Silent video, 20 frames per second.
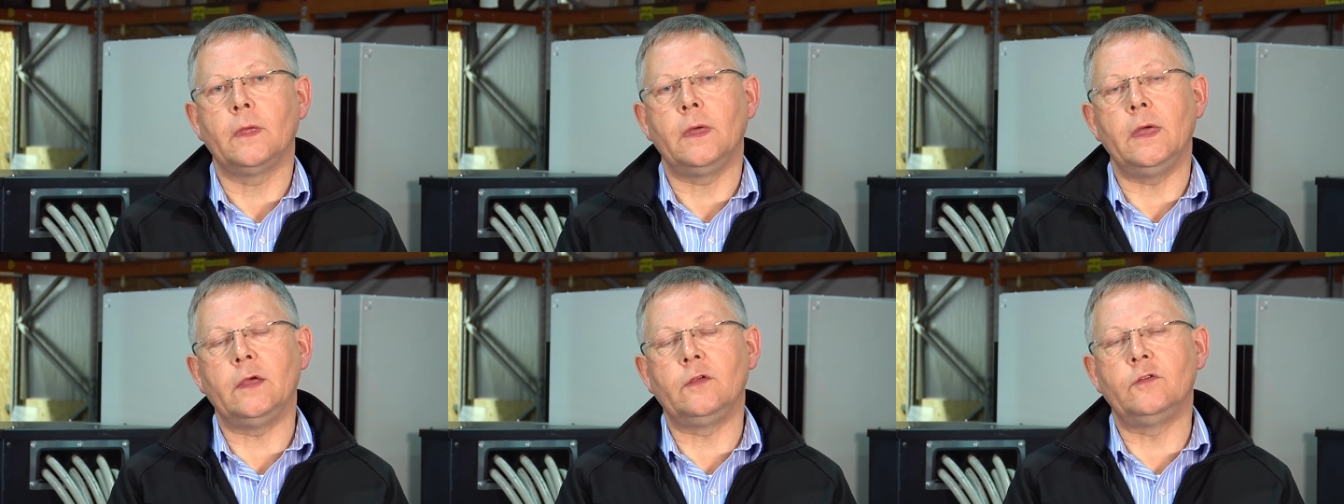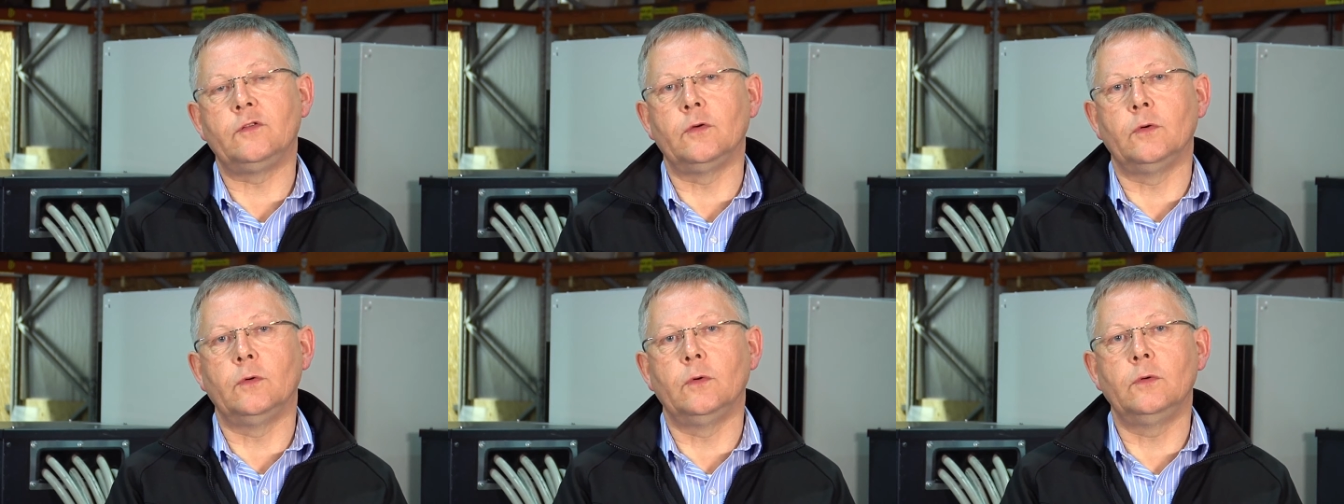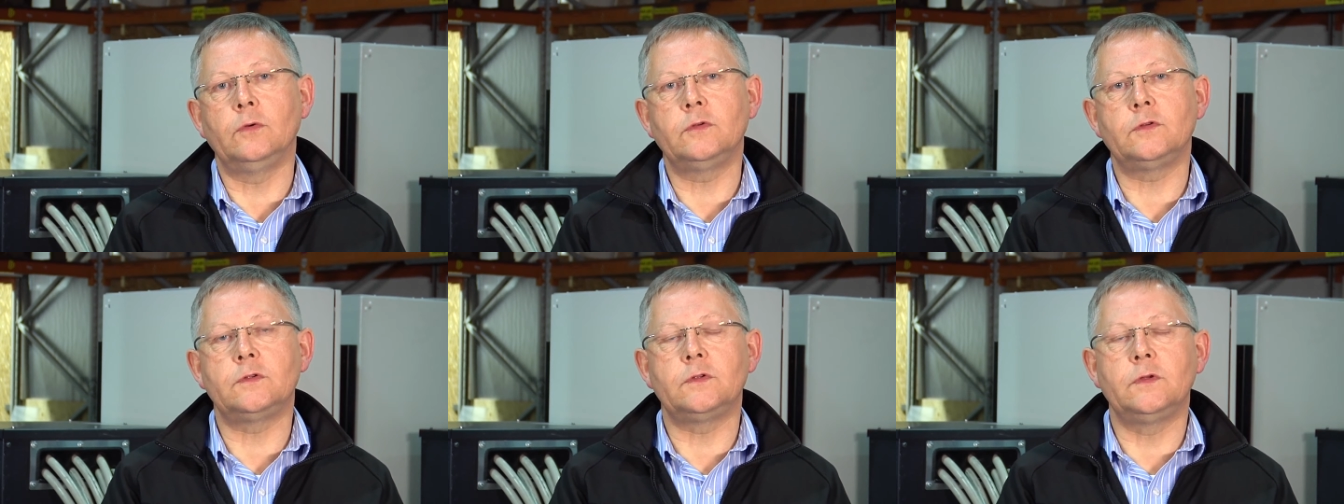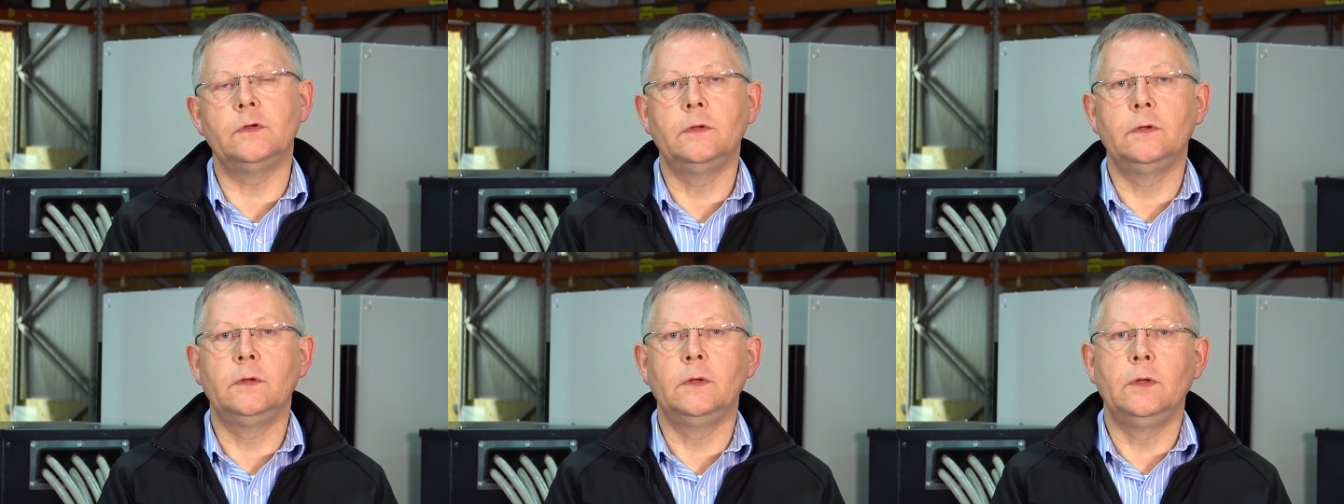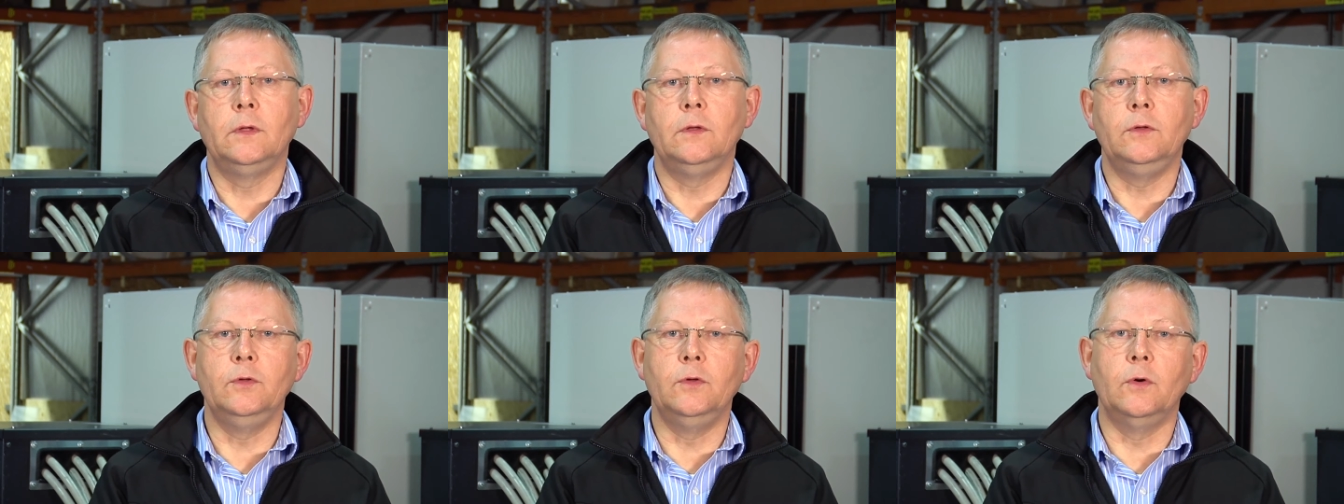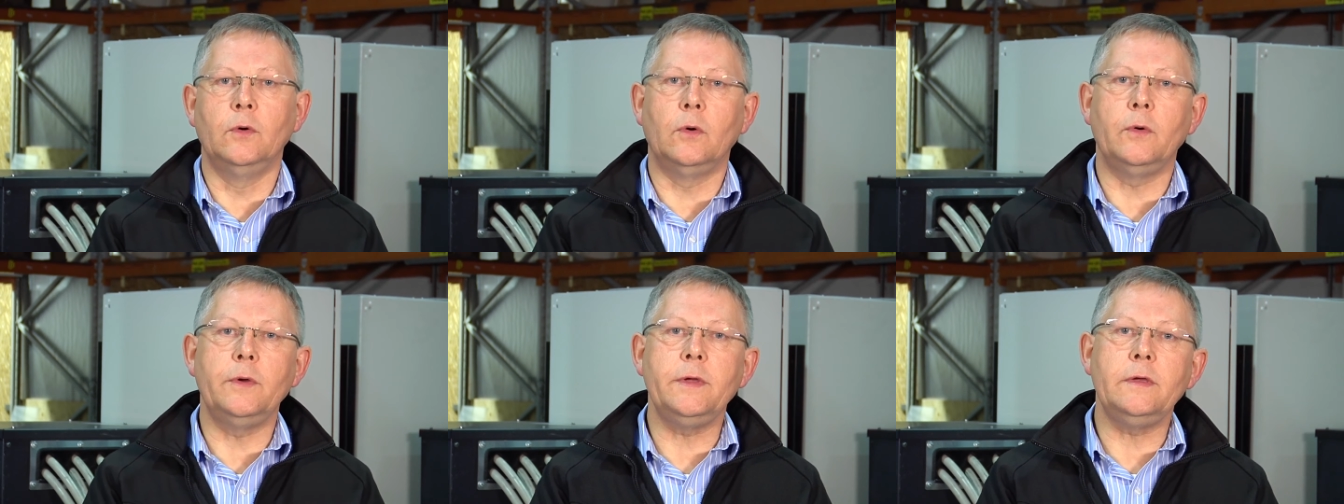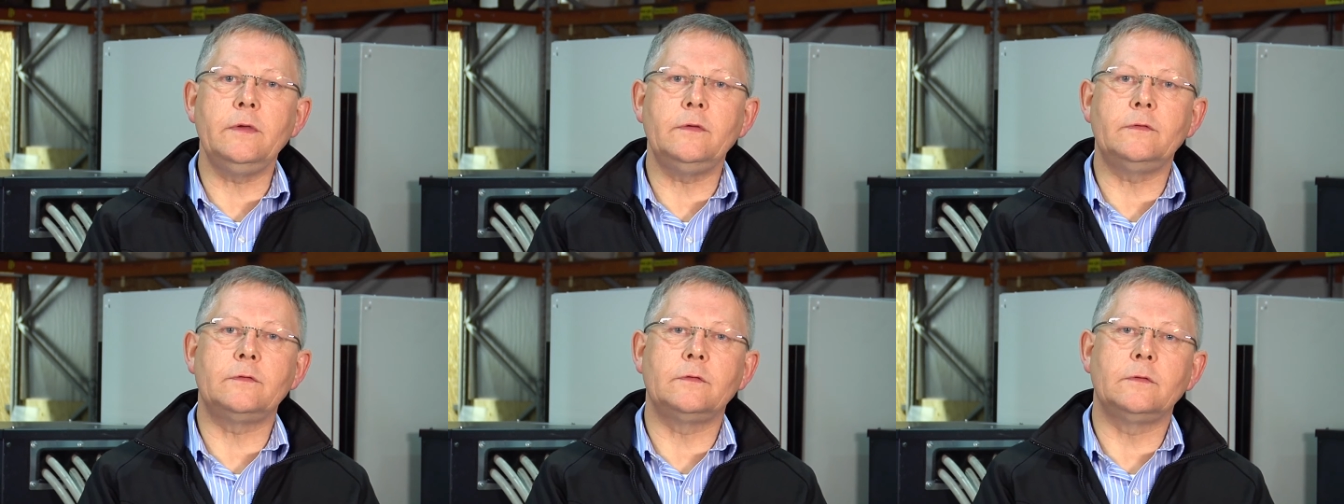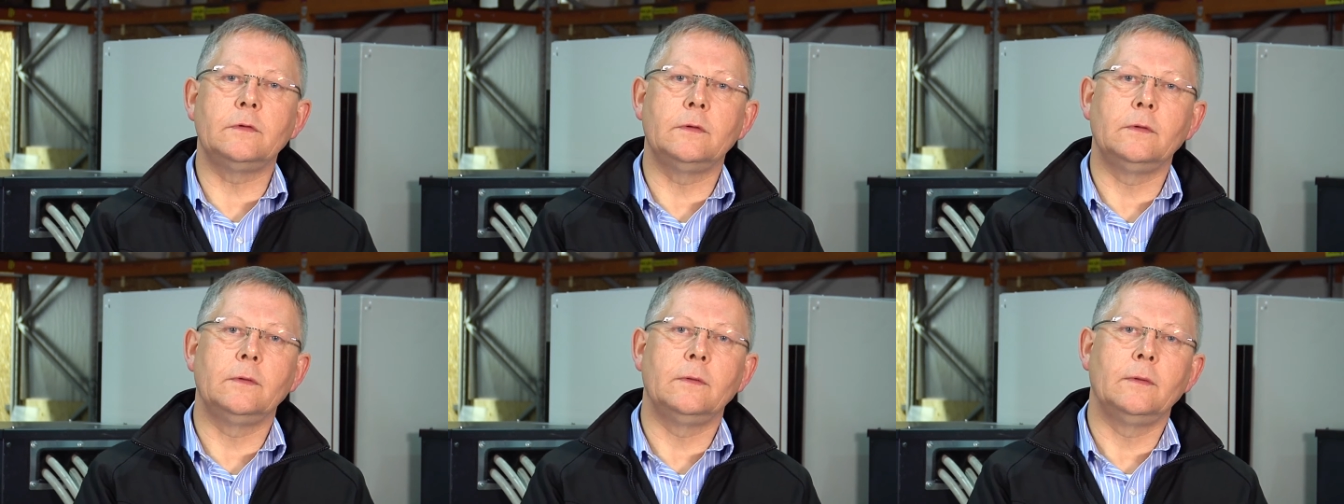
exhaust, noise,